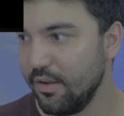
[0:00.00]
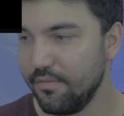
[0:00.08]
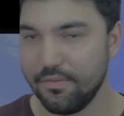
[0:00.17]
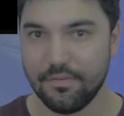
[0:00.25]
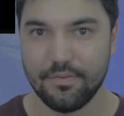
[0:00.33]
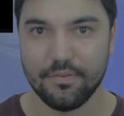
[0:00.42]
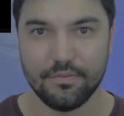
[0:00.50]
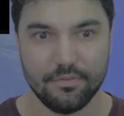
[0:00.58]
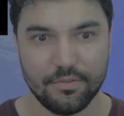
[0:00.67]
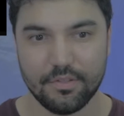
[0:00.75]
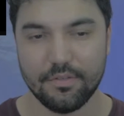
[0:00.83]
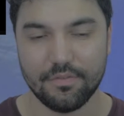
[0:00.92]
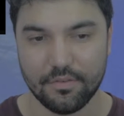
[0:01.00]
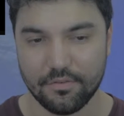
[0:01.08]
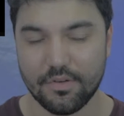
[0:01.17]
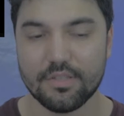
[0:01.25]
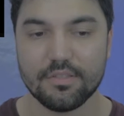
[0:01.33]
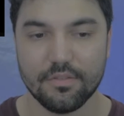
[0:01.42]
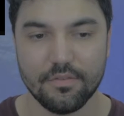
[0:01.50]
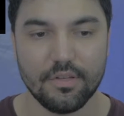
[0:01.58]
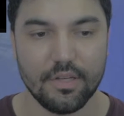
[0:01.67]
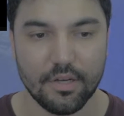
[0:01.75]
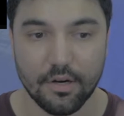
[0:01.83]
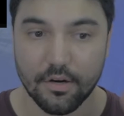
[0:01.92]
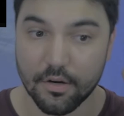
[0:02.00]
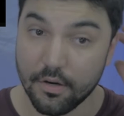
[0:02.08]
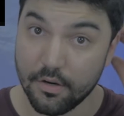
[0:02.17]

for the rest of the year.